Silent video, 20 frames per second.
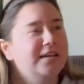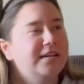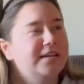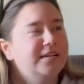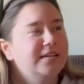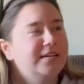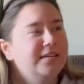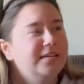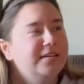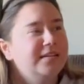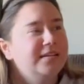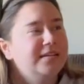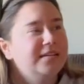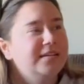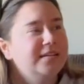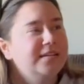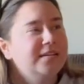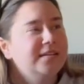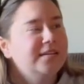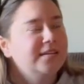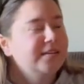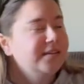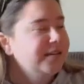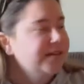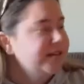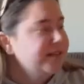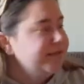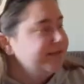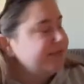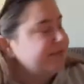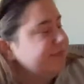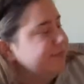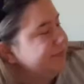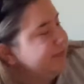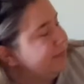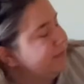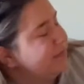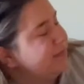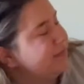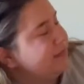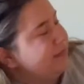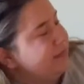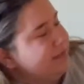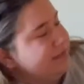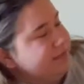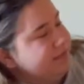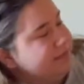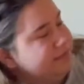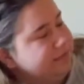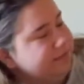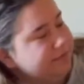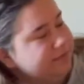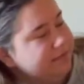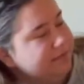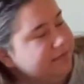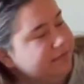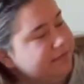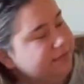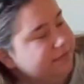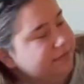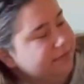The person shown says nothing.